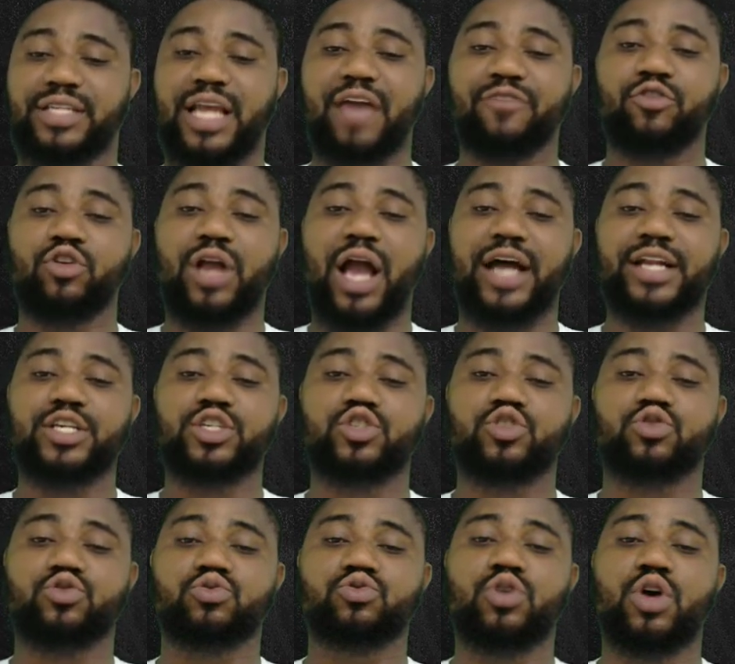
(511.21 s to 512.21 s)
Now, if you look at
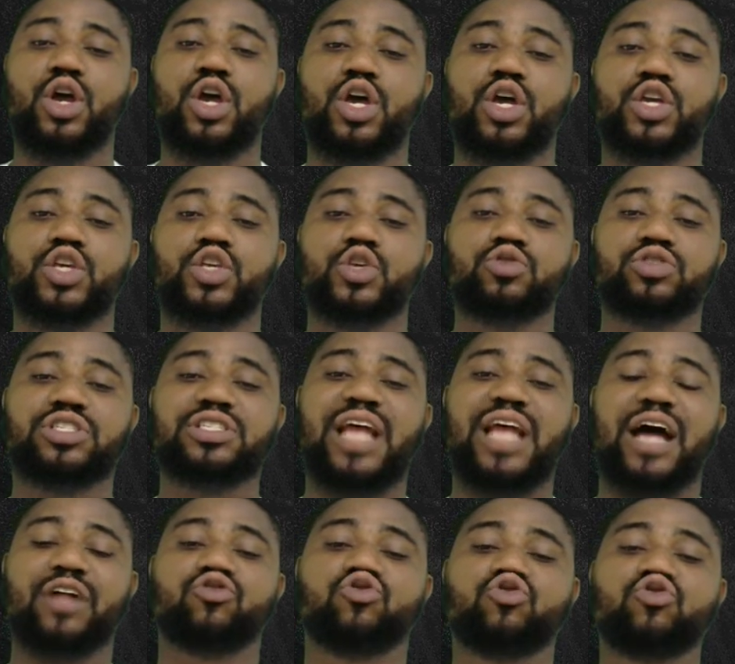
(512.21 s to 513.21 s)
these two, you see
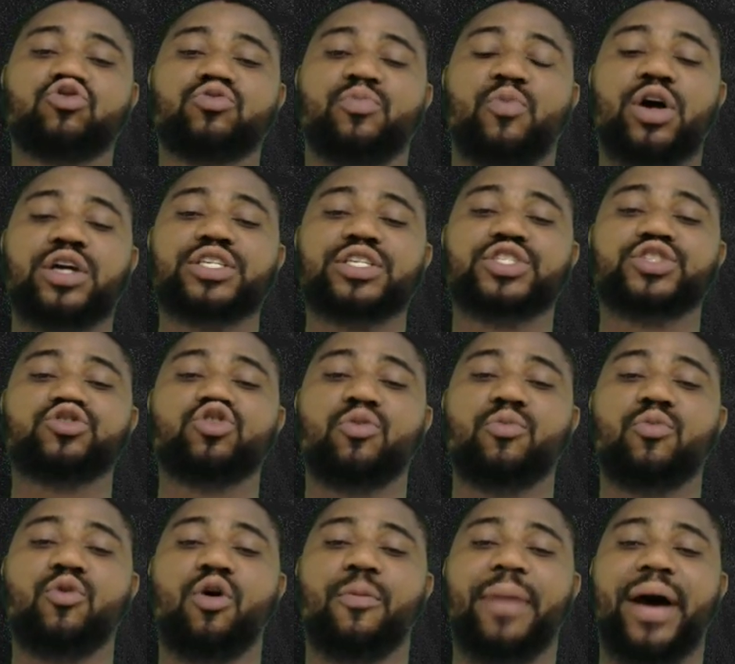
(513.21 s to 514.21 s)
that 2.0
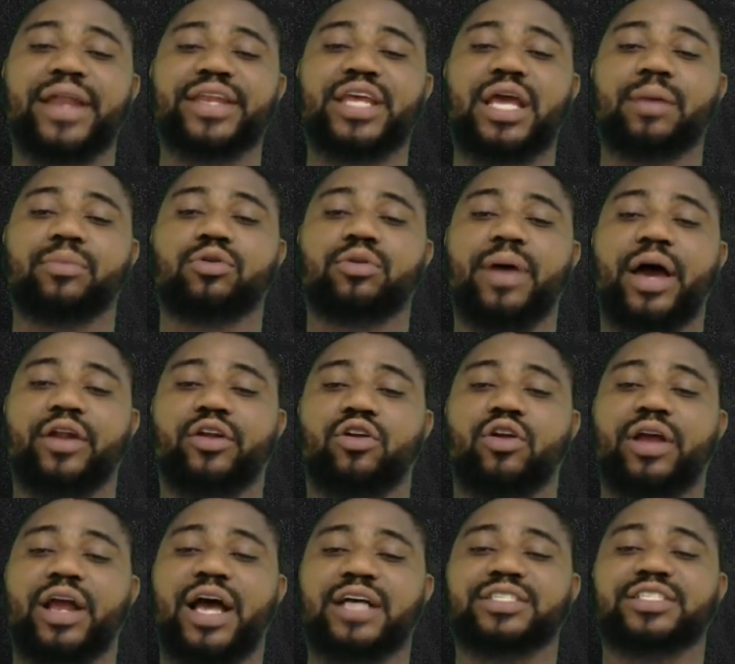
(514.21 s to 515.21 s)
mole per dm
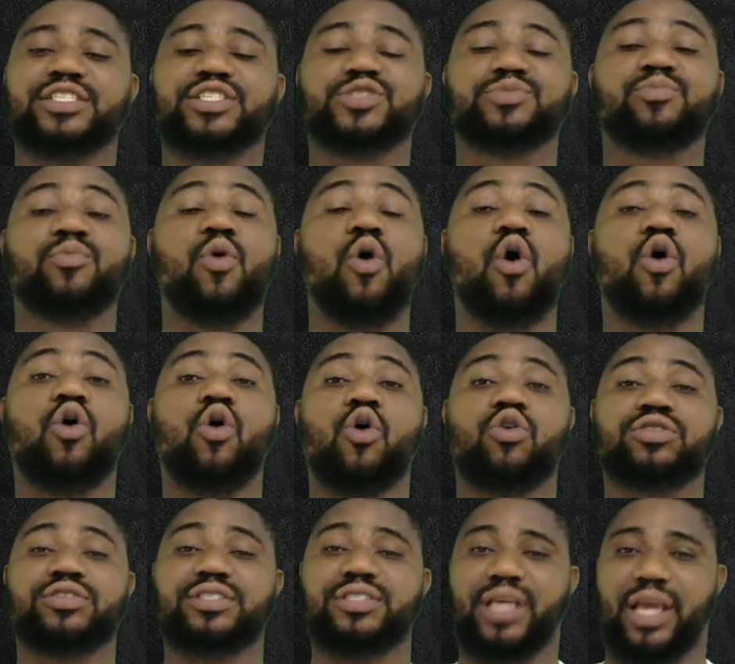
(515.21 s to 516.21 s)
hydrochloric acid is more
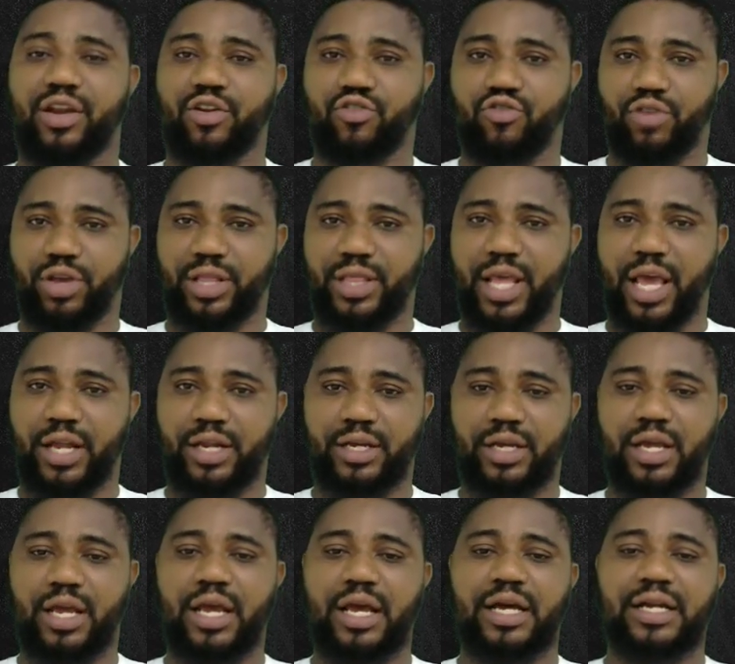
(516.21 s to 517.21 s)
concentrated
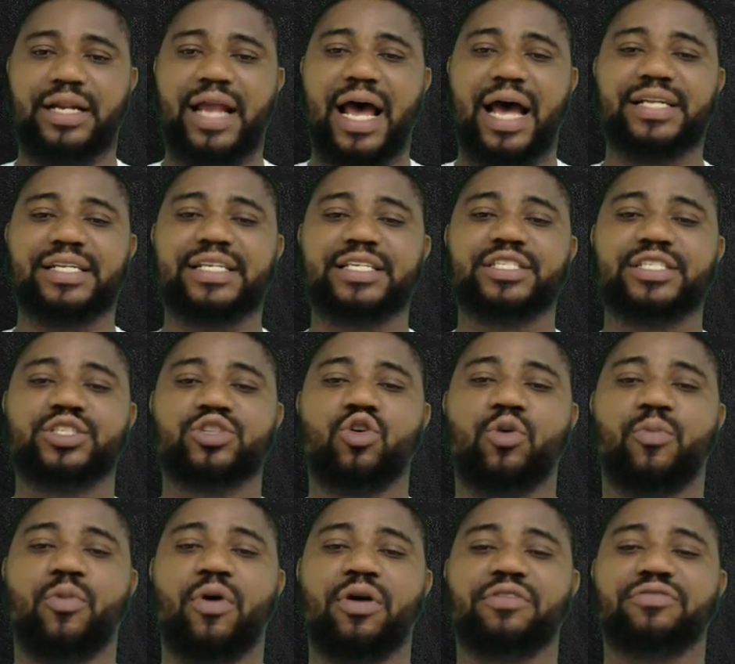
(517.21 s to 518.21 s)
than this
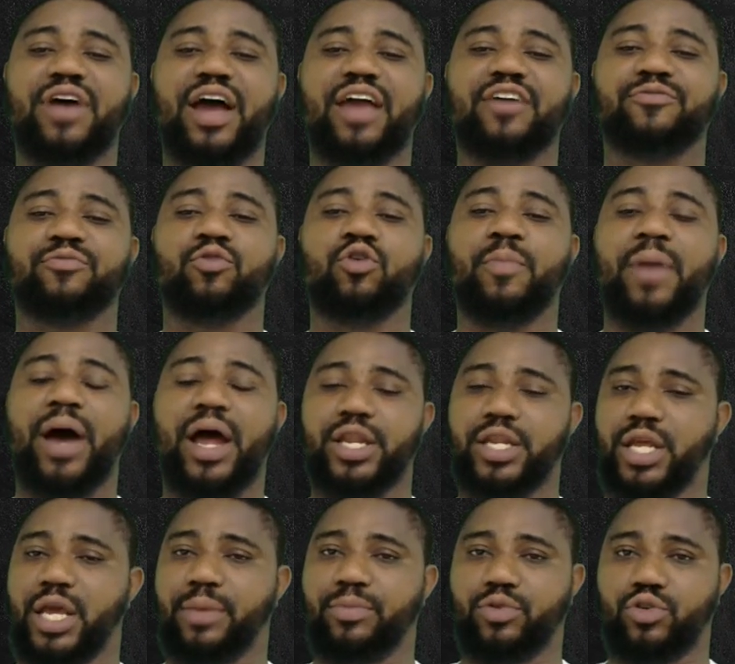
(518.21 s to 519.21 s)
0.5 mole per
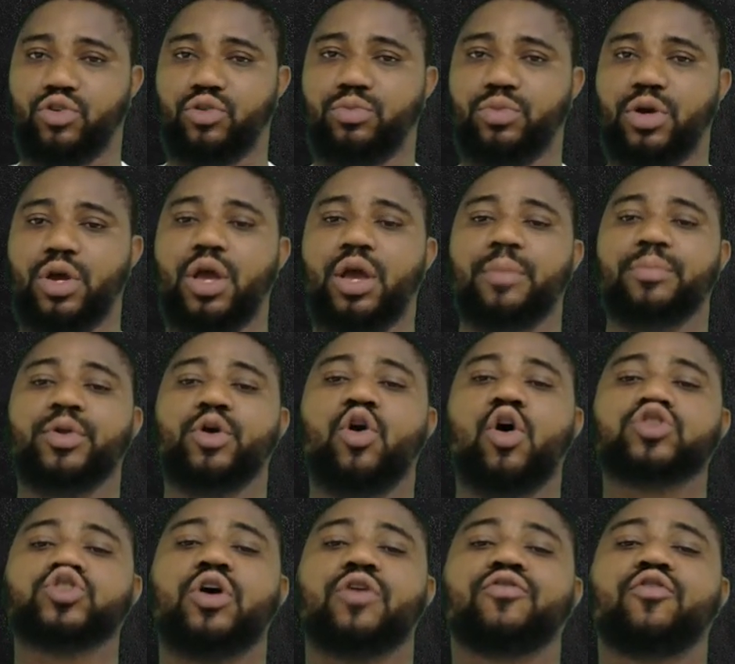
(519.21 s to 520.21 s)
dm cube,
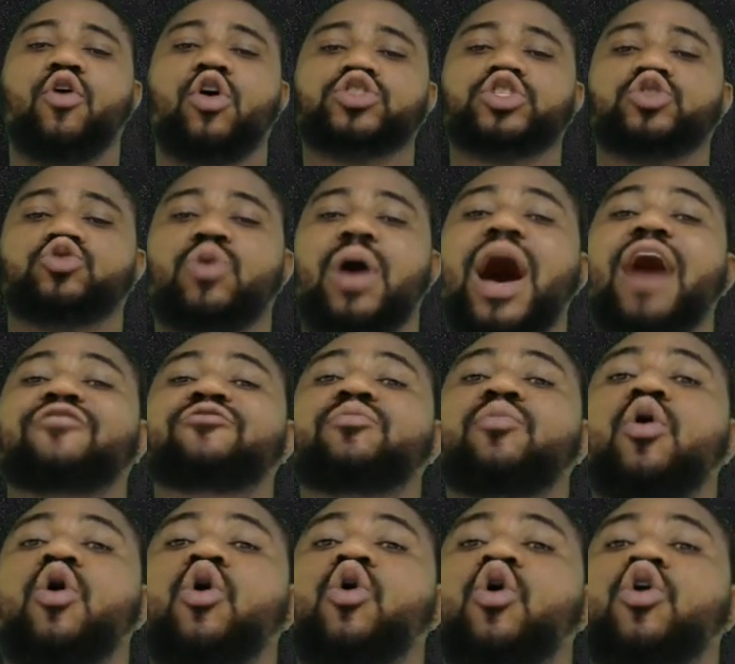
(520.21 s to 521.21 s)
because of course it will have
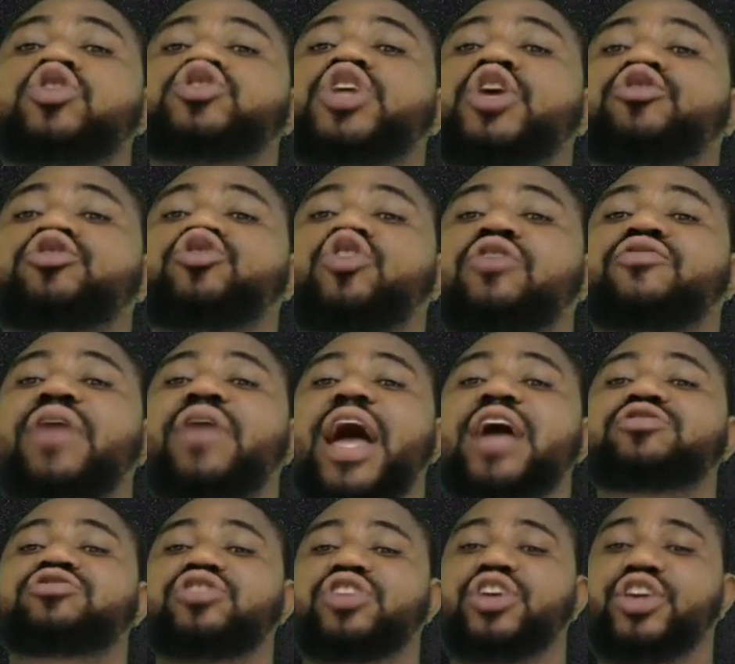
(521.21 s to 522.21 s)
more concentration of
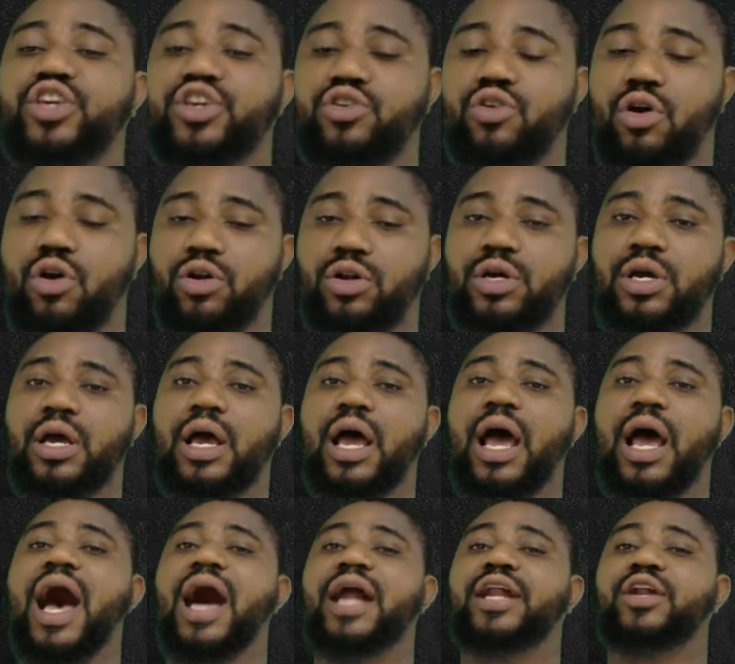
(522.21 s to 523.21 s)
hydrogen ion
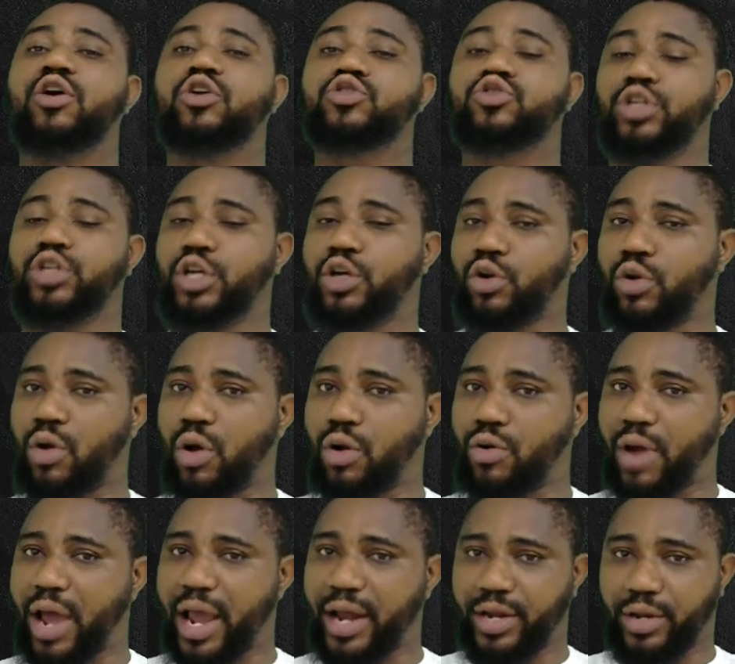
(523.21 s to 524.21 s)
and also the
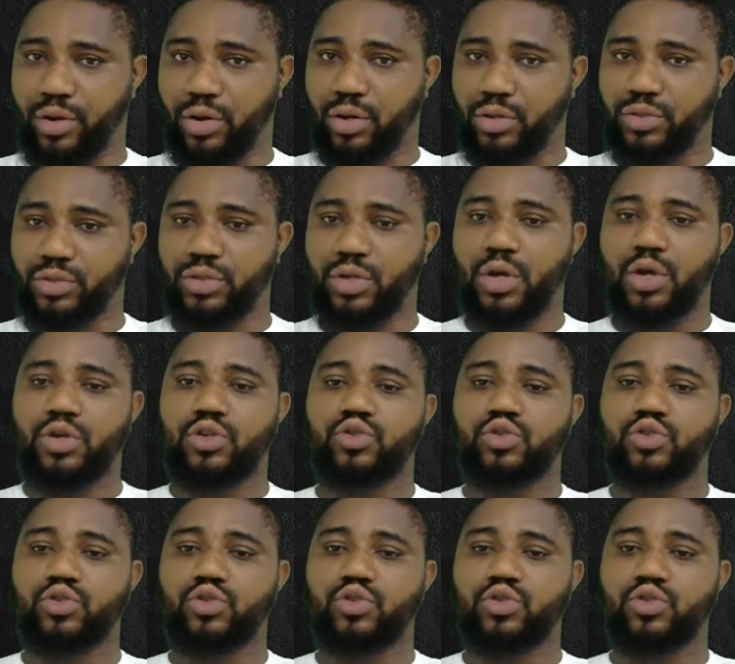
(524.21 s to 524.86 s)
chloride ions.